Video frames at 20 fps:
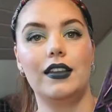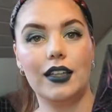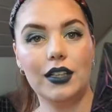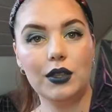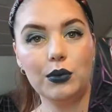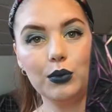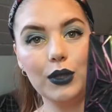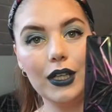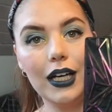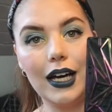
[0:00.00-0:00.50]

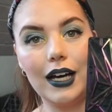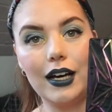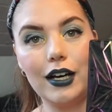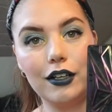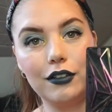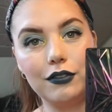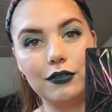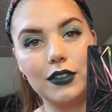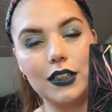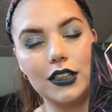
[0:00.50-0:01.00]
Then we
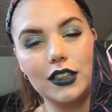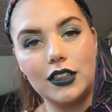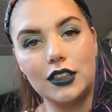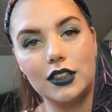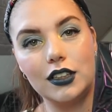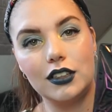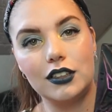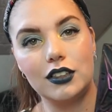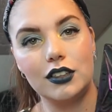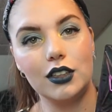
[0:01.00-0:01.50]
have
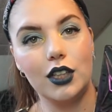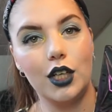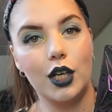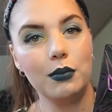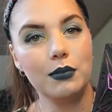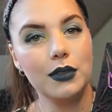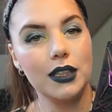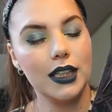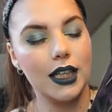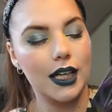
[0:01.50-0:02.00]
the
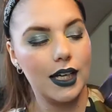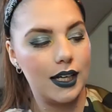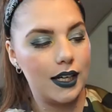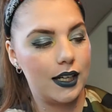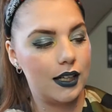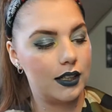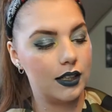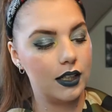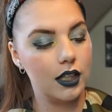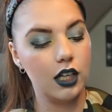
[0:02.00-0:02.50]

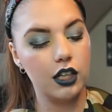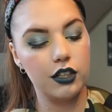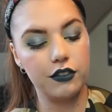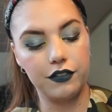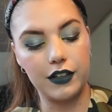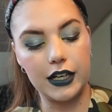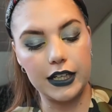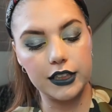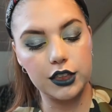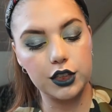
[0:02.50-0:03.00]
MDK
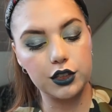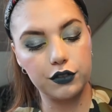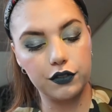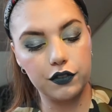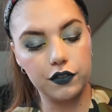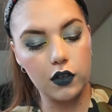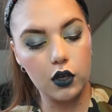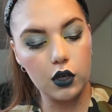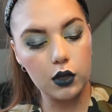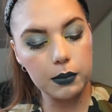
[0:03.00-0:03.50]
Vice
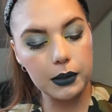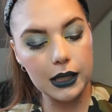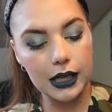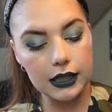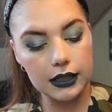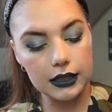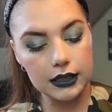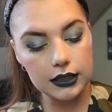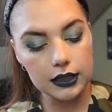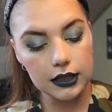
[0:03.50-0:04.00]
4
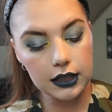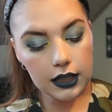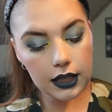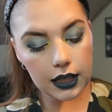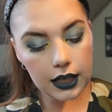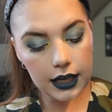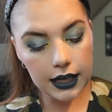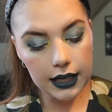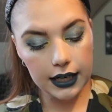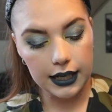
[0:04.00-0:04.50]
palette
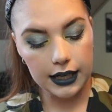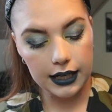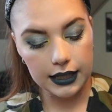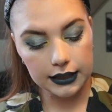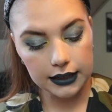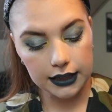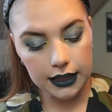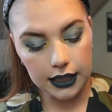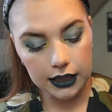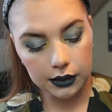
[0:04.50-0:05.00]

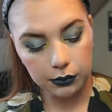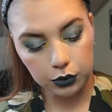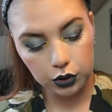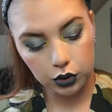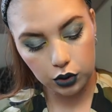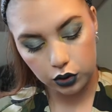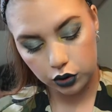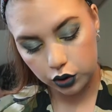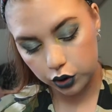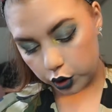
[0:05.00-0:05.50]
and I'm
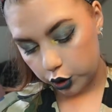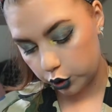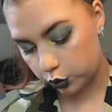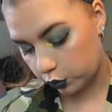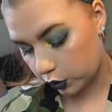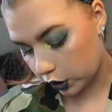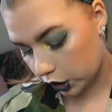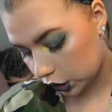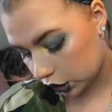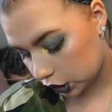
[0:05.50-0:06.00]
going to
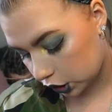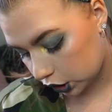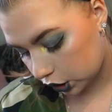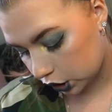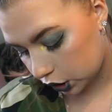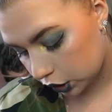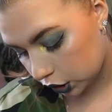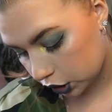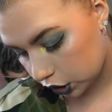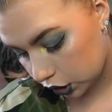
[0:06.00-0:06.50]

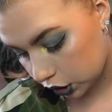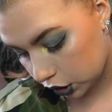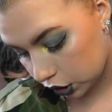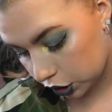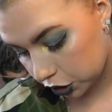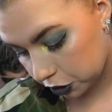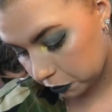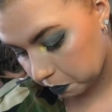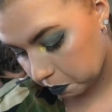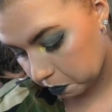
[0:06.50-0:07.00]

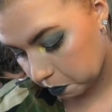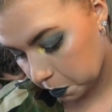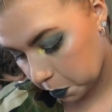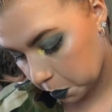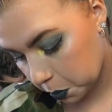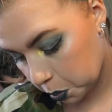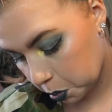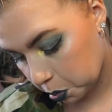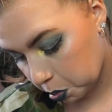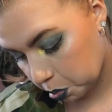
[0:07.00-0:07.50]
swatch
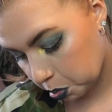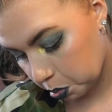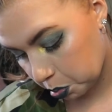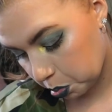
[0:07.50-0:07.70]
yeah I'm